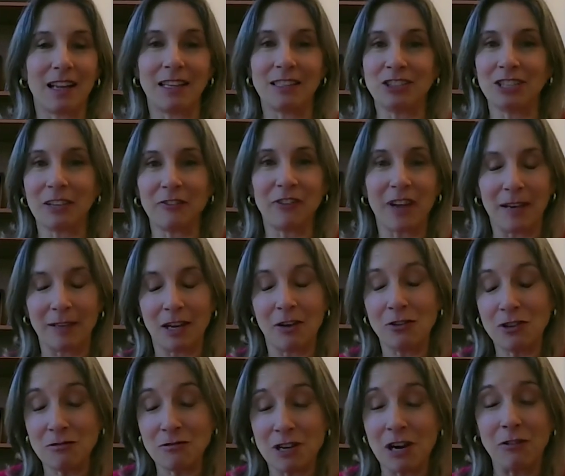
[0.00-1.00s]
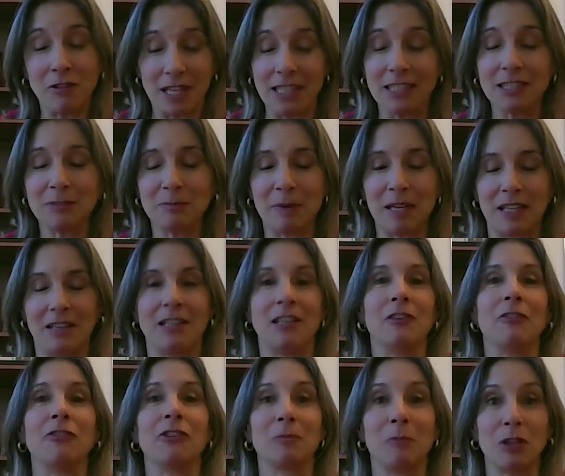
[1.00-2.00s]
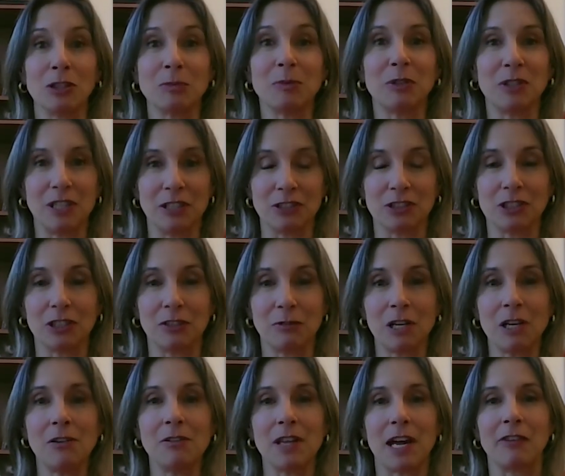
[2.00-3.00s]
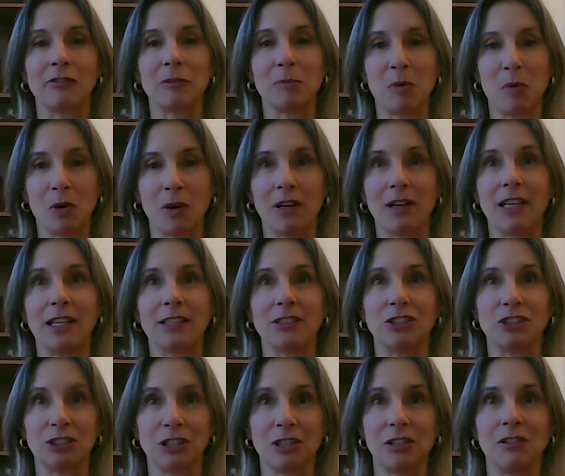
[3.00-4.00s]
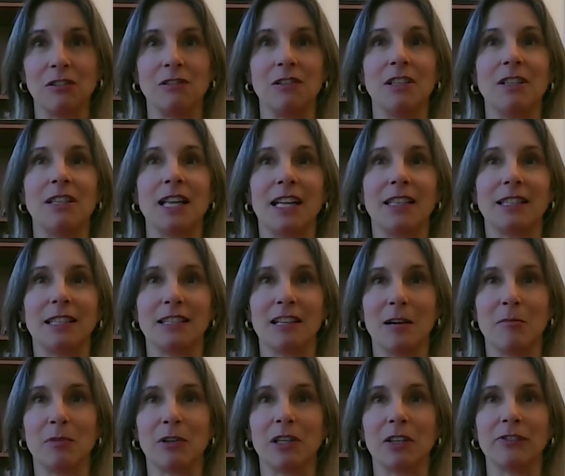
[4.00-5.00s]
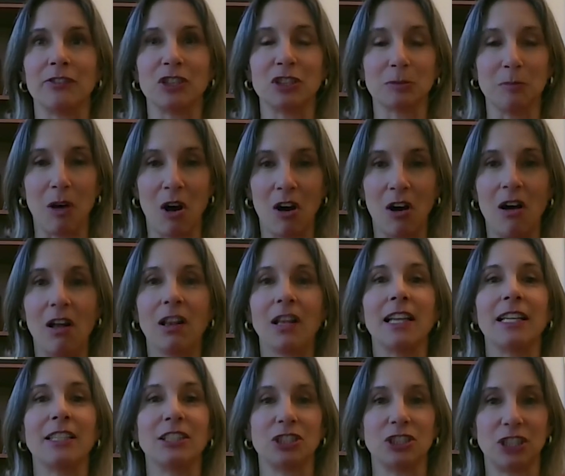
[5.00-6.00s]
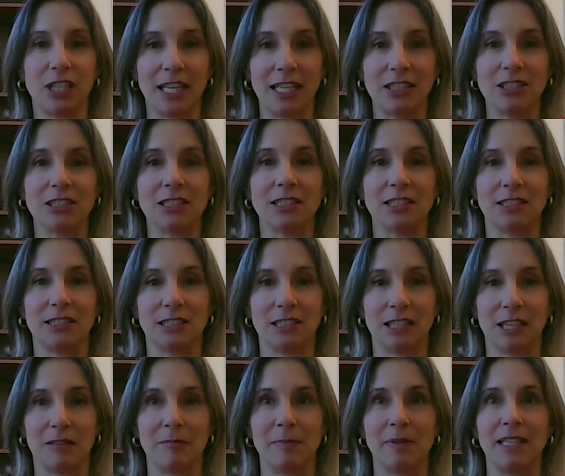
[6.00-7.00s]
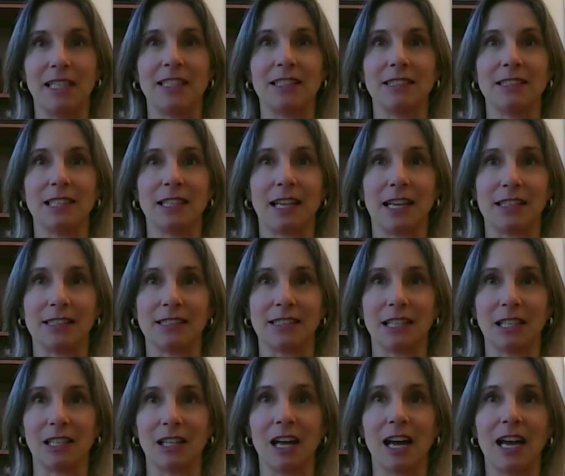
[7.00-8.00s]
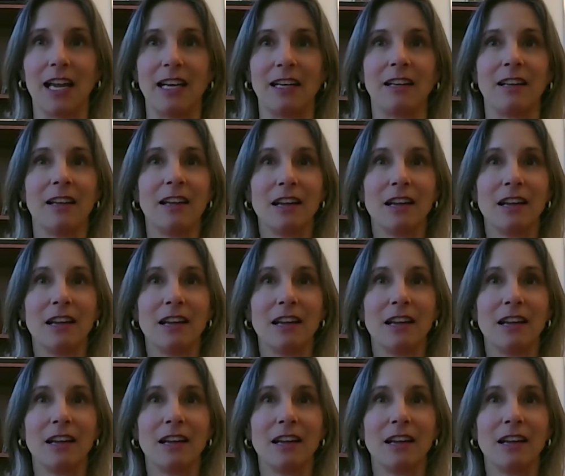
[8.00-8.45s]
Jeff, I know you know this, but for multiple years in a row, that report has shown that the number of small exchange listed companies has declined.